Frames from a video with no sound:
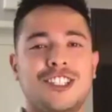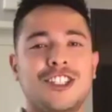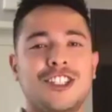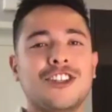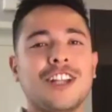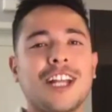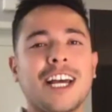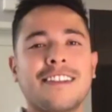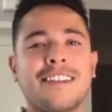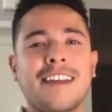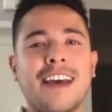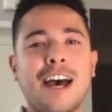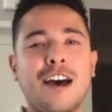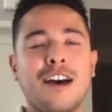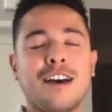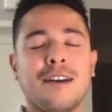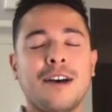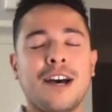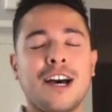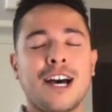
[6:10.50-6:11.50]
you like
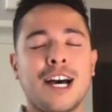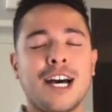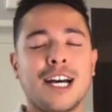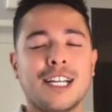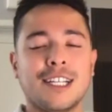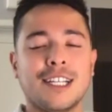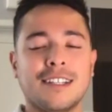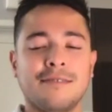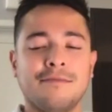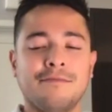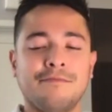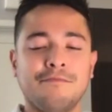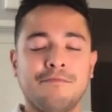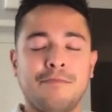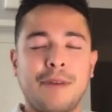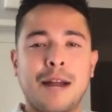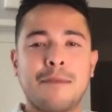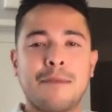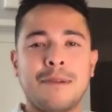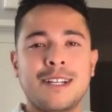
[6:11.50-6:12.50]
that
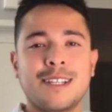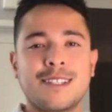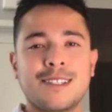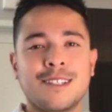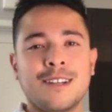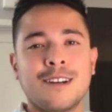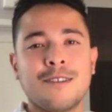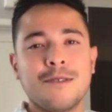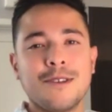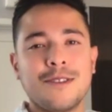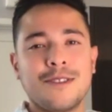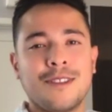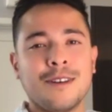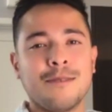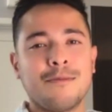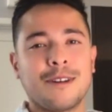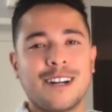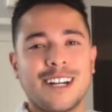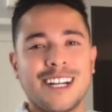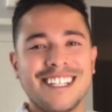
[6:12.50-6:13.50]
Bad Bunny song with the
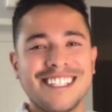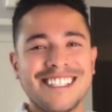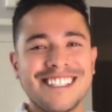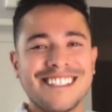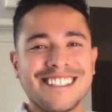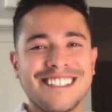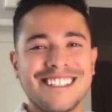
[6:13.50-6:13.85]
Marias?